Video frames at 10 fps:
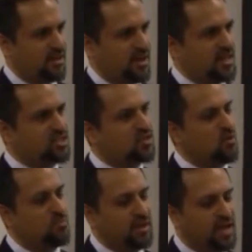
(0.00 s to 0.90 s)
And
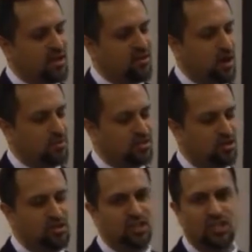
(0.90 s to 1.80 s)
so began Rabia's
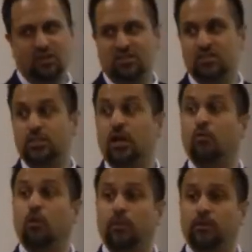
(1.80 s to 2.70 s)
early years as a
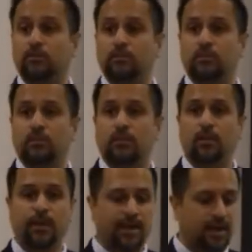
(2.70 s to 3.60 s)

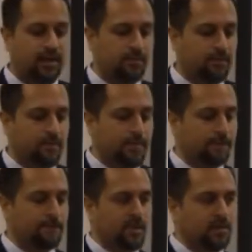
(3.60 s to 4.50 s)
began
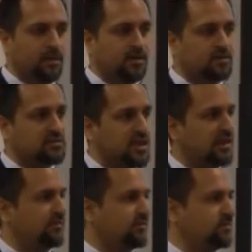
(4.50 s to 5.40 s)
as a
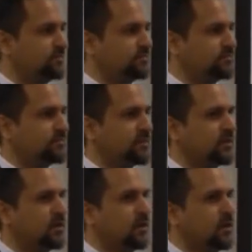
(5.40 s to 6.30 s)
slave.
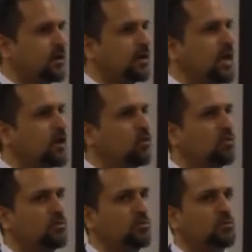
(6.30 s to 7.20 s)
Now,
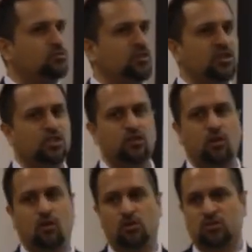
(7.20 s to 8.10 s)
tradition
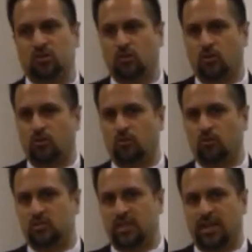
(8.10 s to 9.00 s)
also
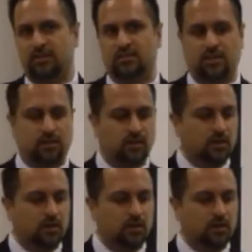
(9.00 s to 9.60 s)
states that